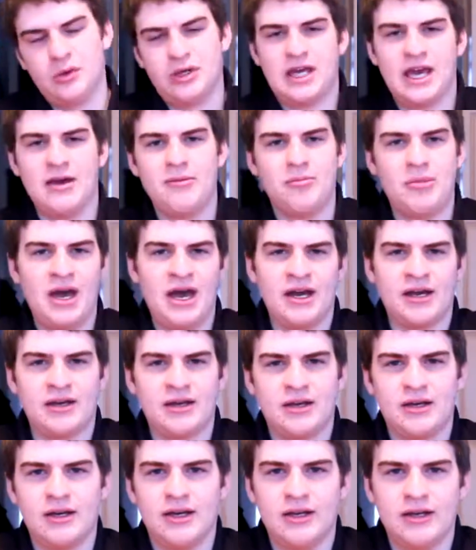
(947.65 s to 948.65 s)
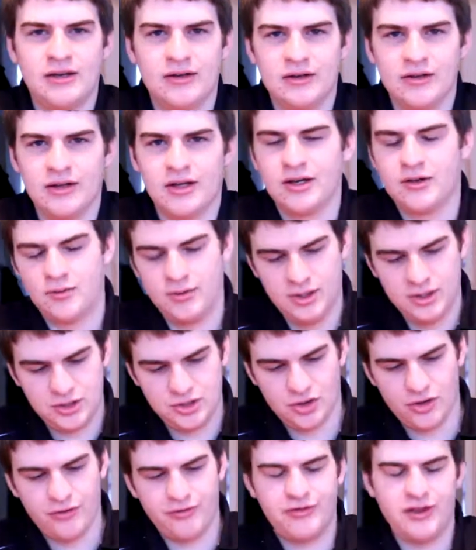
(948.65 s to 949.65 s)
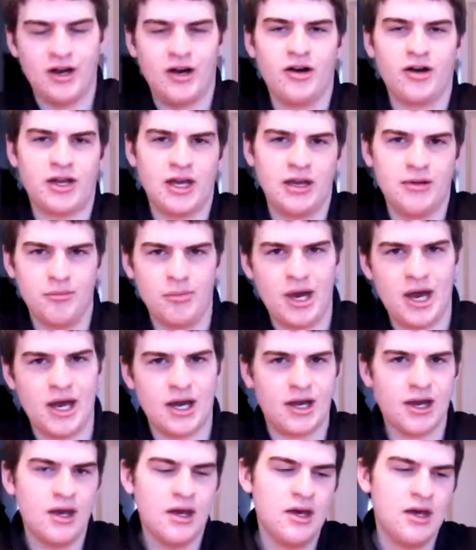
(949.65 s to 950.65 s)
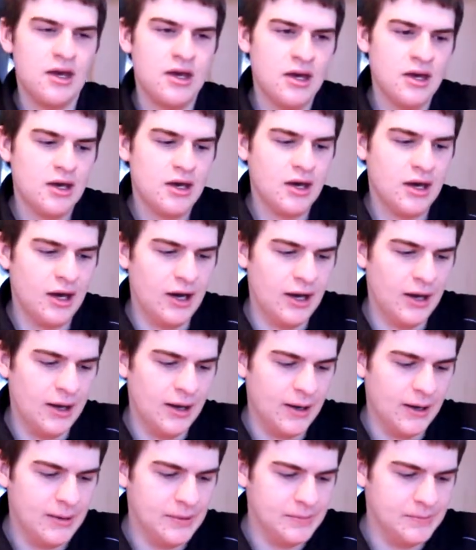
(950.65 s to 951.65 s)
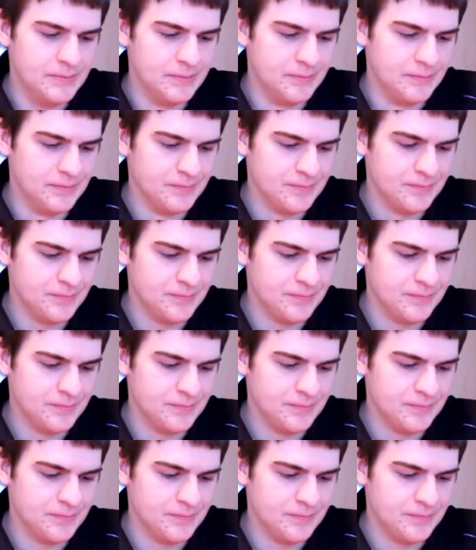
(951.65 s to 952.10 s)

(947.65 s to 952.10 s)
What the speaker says: We came back and like we drove there, came back, and